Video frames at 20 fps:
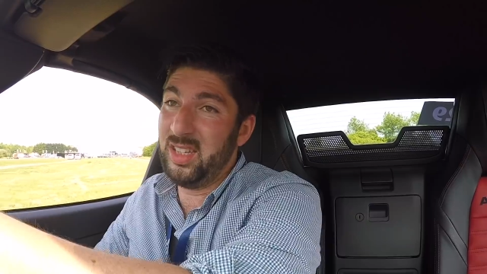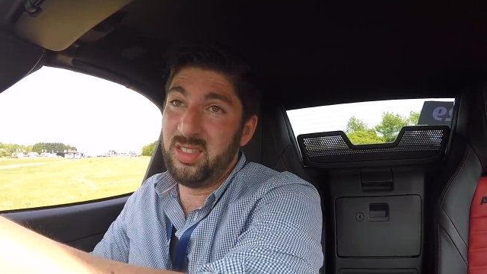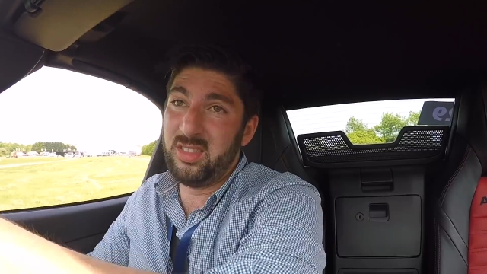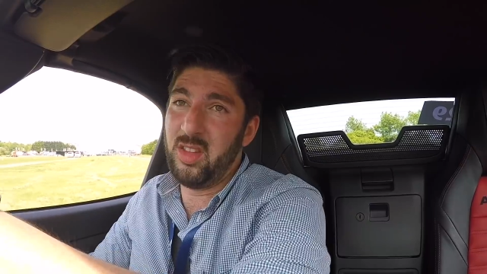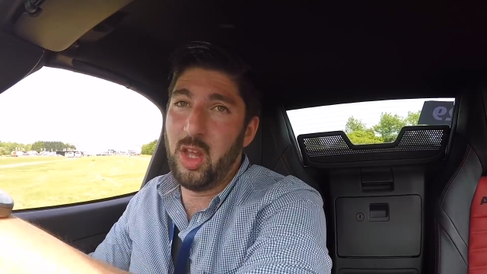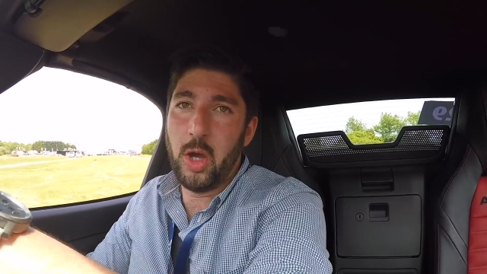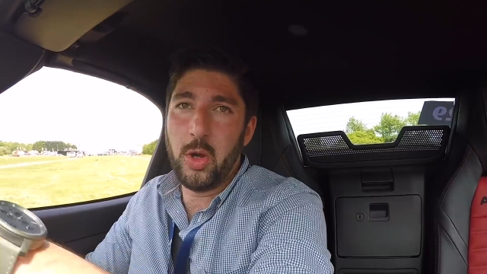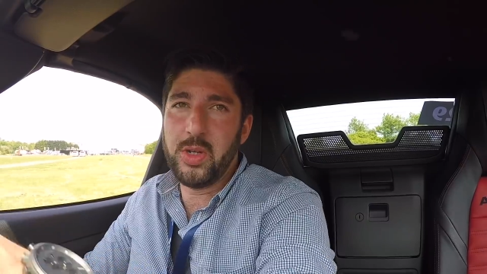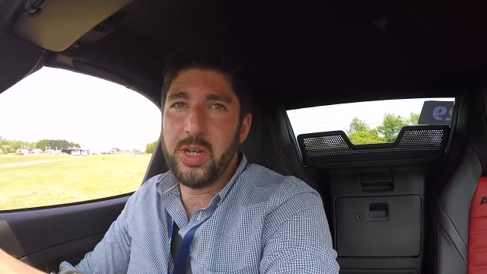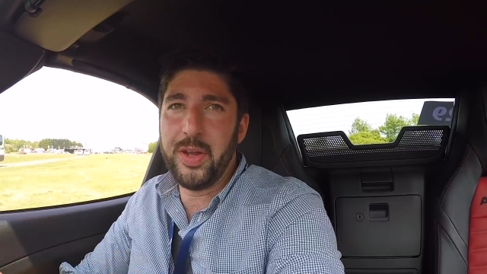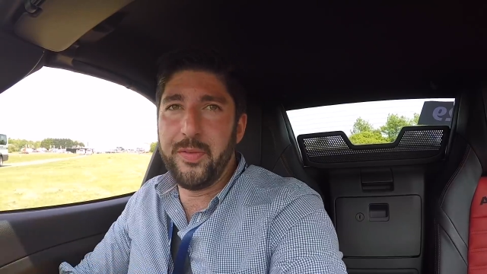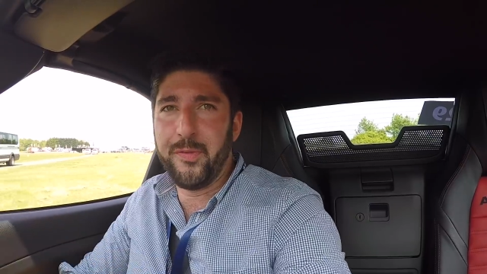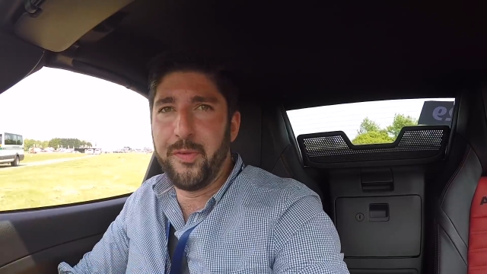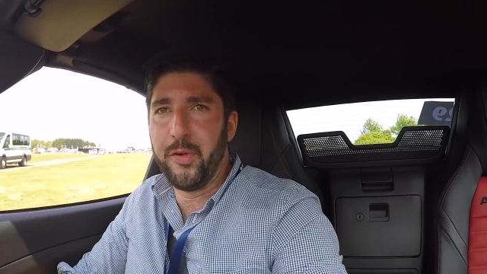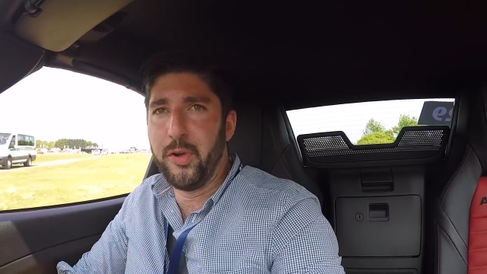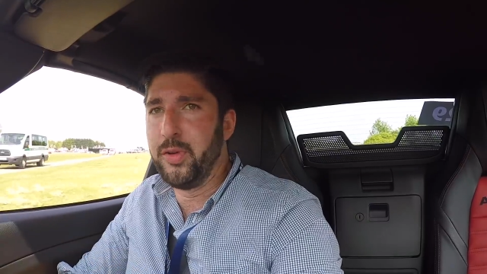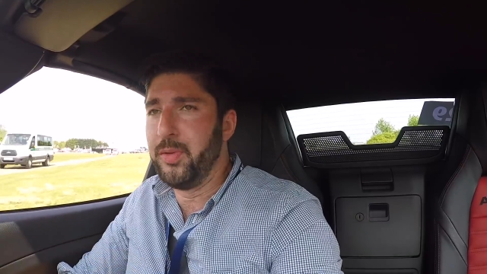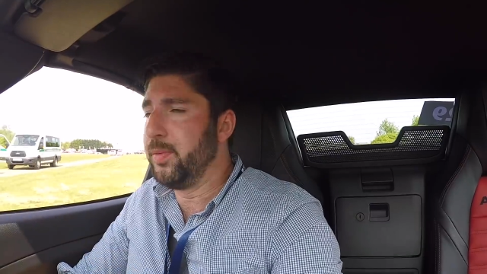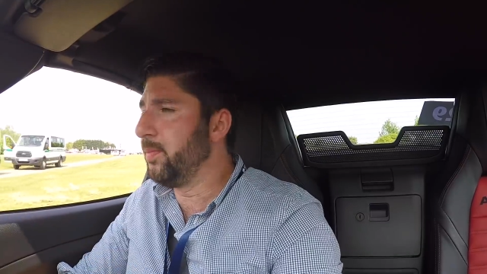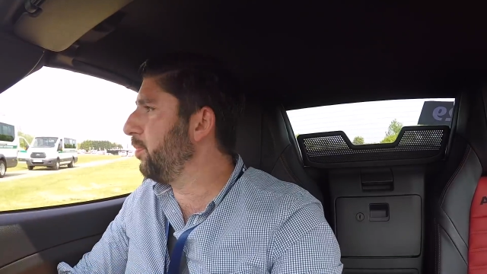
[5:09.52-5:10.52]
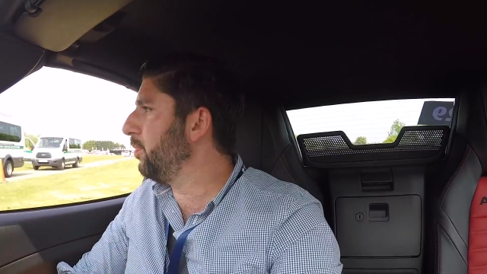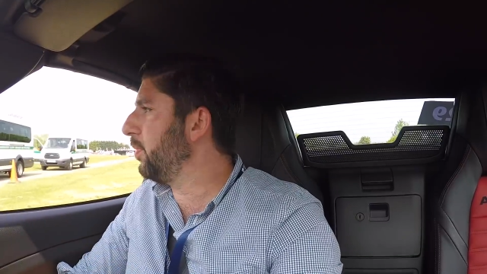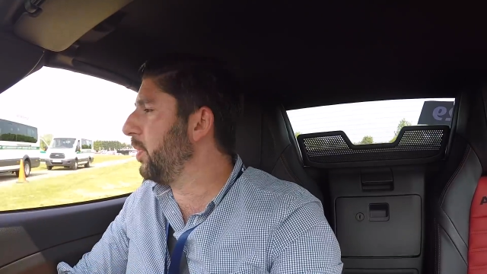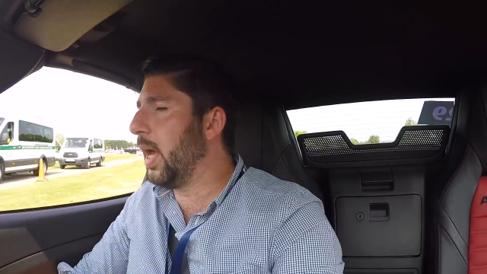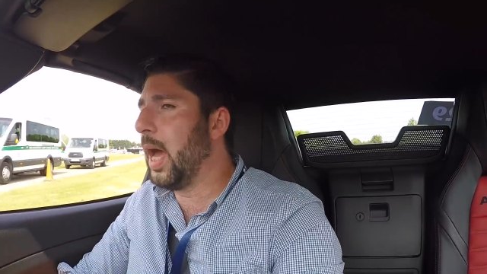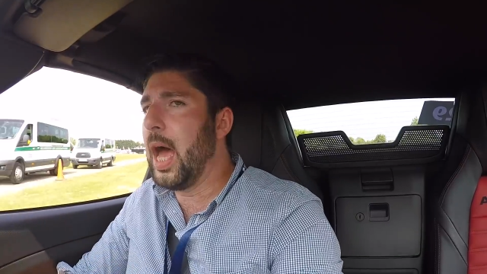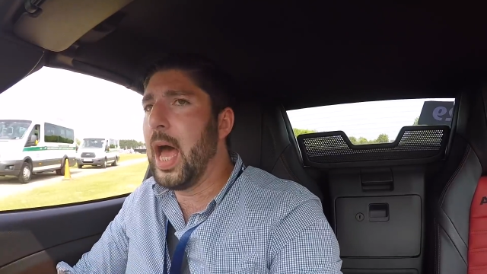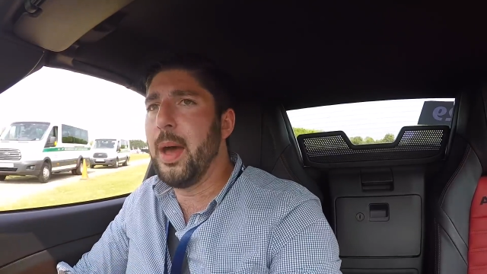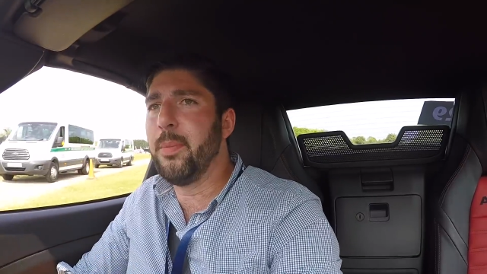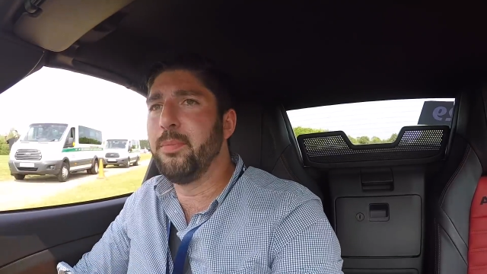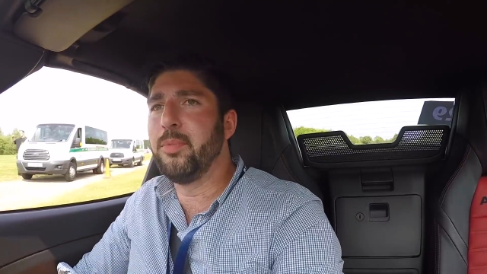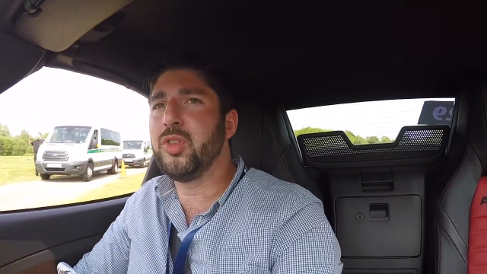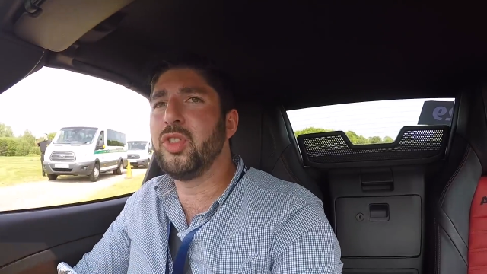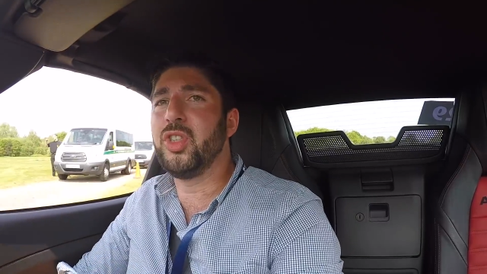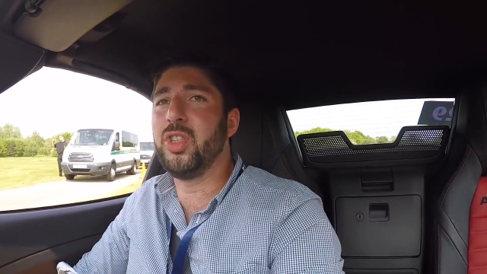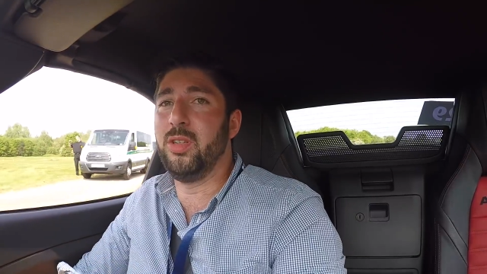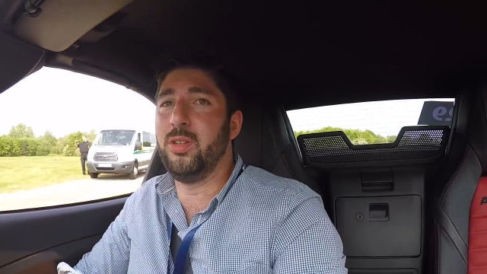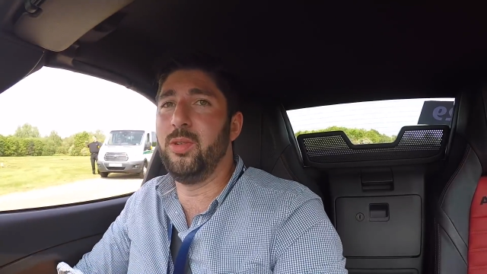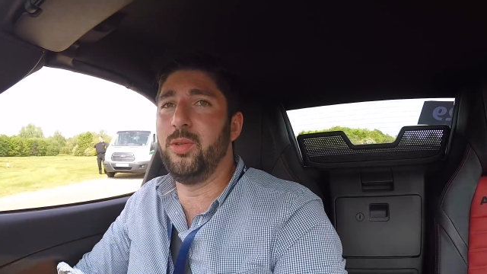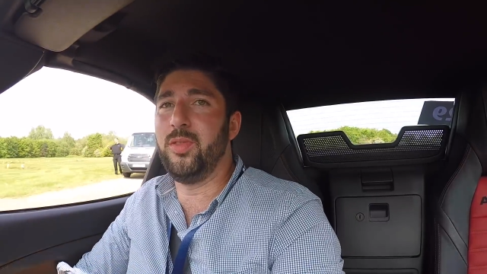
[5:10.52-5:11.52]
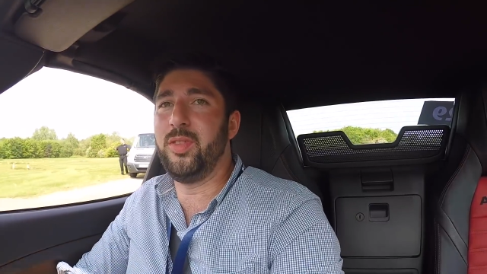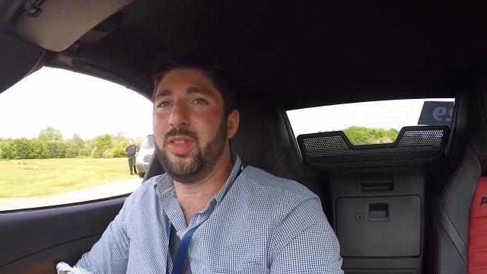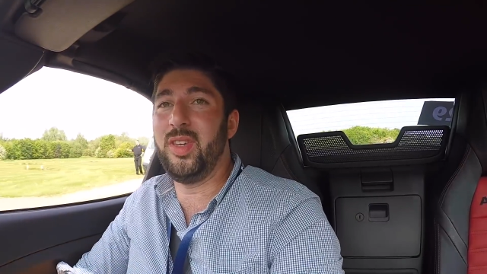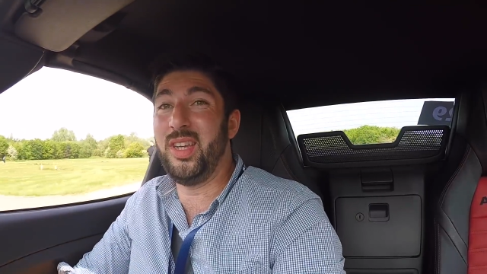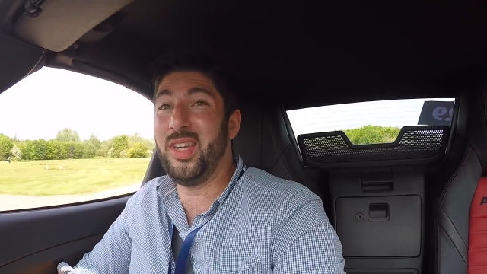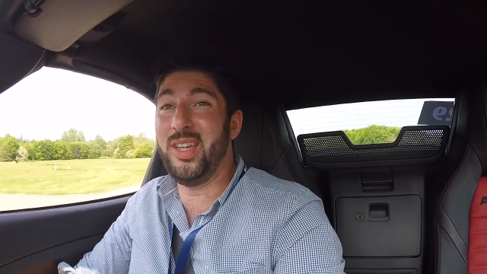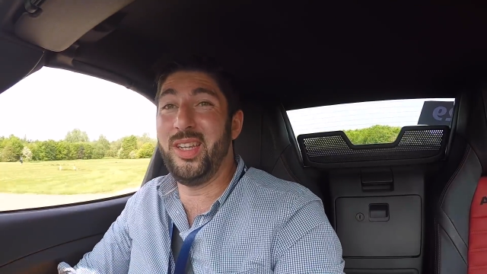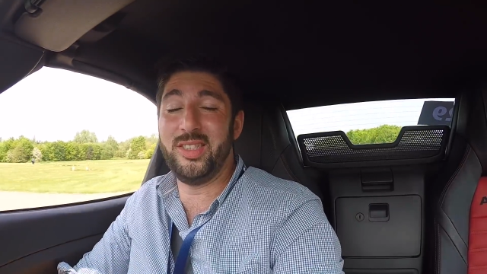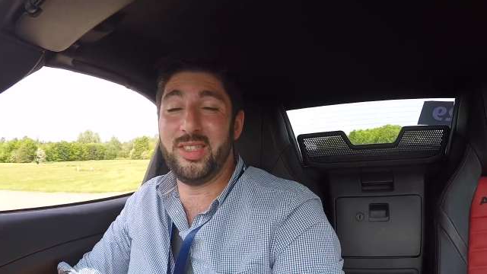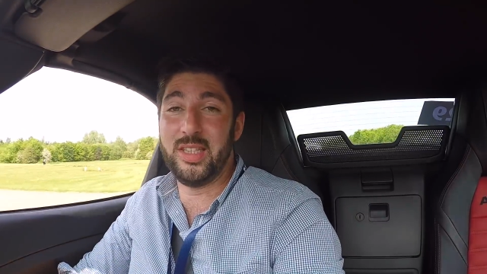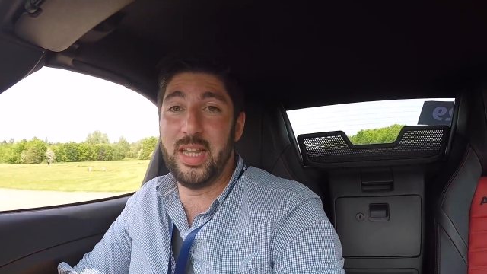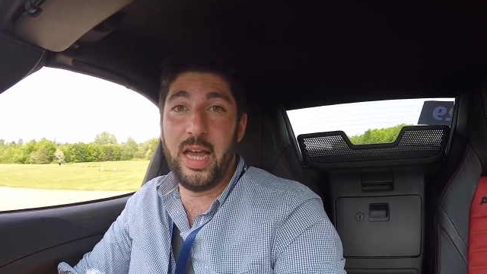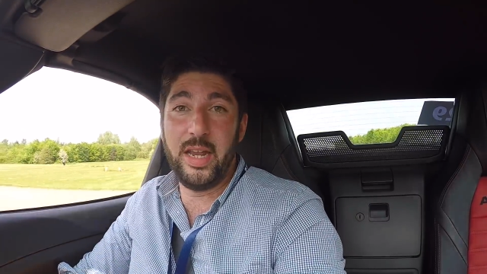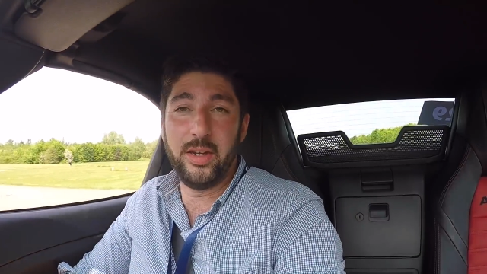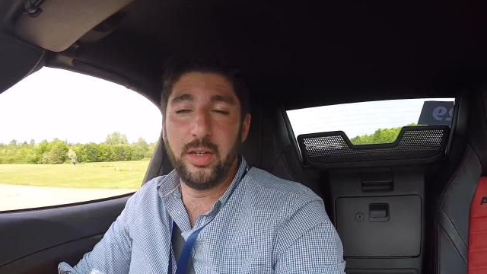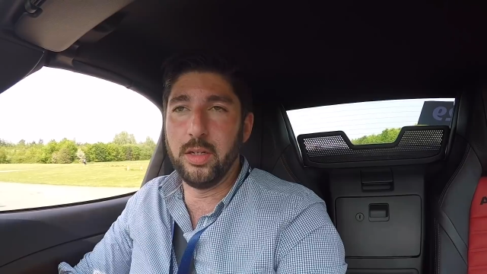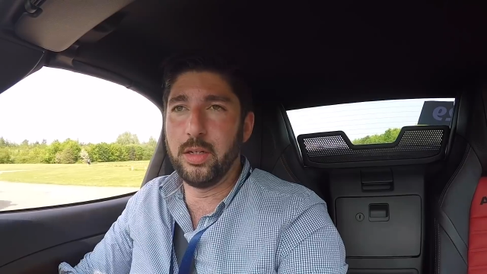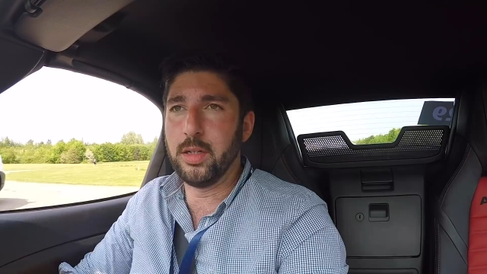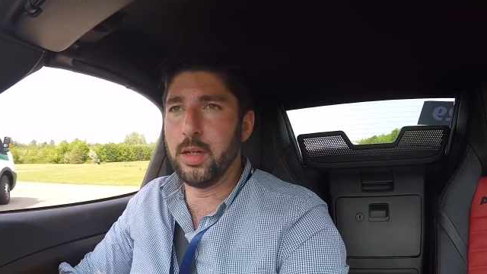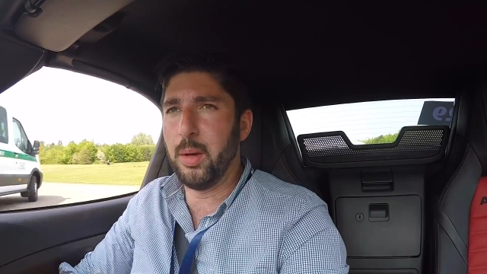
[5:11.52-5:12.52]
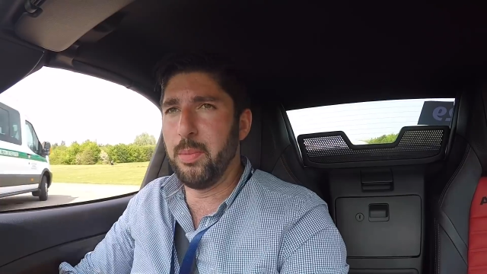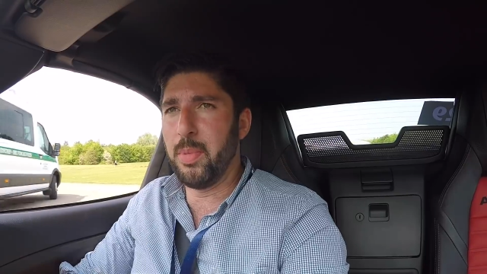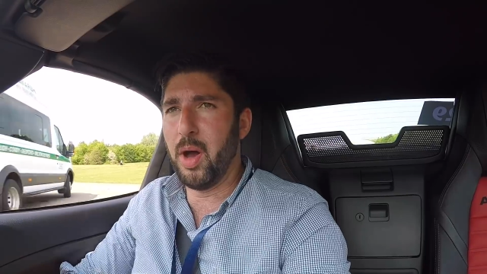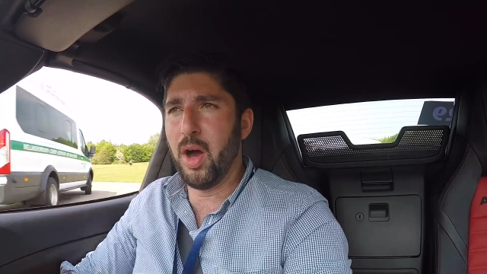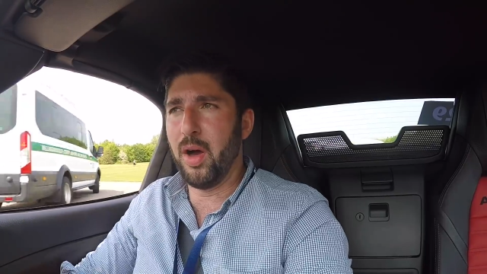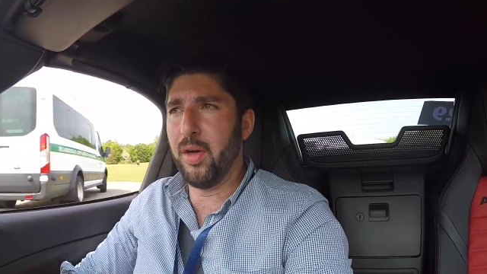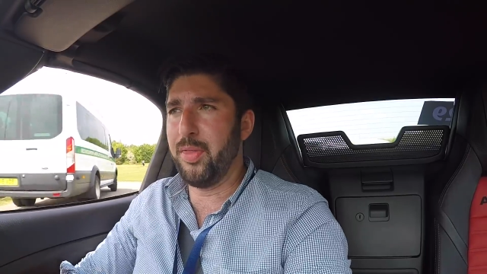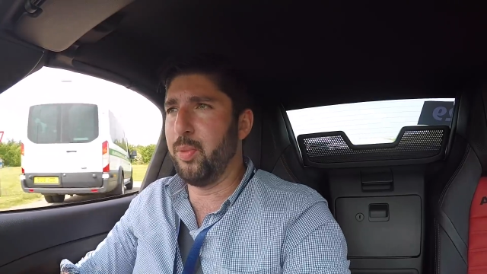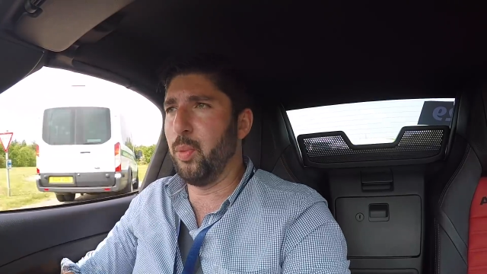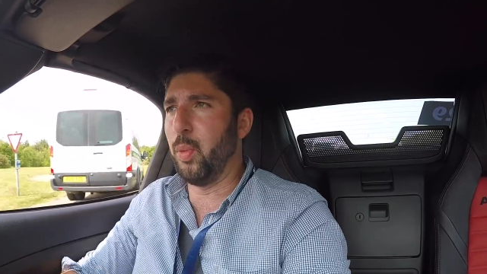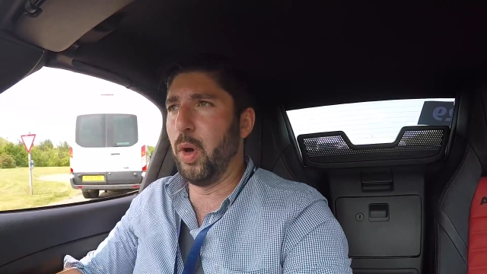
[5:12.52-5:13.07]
no different to the standard Abarth